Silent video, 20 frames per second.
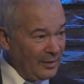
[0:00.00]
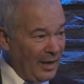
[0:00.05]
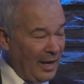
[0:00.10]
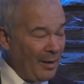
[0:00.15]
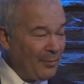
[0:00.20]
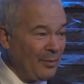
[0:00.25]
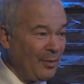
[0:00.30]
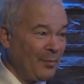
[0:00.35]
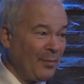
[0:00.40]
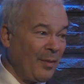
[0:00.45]

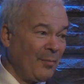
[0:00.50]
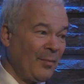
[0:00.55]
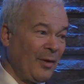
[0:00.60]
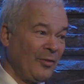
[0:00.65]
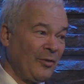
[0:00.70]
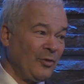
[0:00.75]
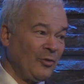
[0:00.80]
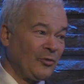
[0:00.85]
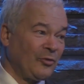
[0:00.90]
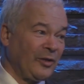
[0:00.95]
I mean, my
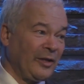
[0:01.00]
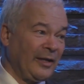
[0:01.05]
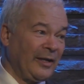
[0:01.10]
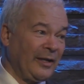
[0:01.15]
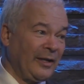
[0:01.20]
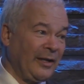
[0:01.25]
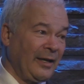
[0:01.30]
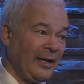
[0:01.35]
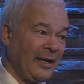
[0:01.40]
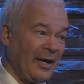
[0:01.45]
mother used to get a
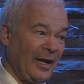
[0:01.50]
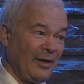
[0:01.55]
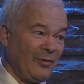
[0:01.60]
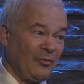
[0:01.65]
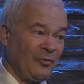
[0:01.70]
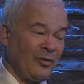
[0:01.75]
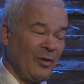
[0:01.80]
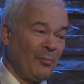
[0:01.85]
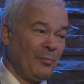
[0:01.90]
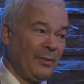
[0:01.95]
kick out of
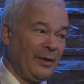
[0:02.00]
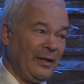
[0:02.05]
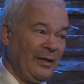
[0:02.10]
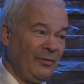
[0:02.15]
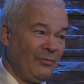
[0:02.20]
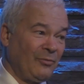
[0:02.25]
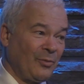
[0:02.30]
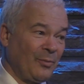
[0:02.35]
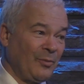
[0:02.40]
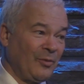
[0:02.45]
somebody
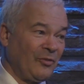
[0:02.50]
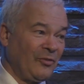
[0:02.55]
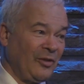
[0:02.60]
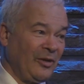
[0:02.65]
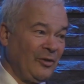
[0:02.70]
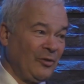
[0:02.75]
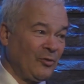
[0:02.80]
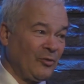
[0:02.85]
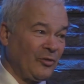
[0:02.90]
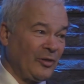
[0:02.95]
from the
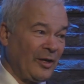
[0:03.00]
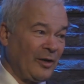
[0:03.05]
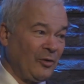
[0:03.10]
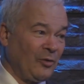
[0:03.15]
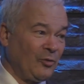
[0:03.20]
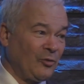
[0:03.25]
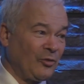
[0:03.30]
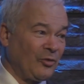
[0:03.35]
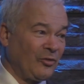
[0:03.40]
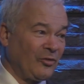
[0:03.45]
senior center
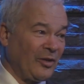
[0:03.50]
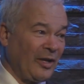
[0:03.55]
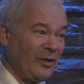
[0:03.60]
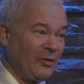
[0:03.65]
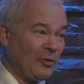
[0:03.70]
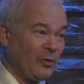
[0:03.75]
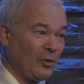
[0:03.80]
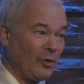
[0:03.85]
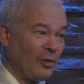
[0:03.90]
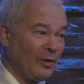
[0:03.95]
used to
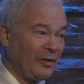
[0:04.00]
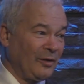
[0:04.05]
send her a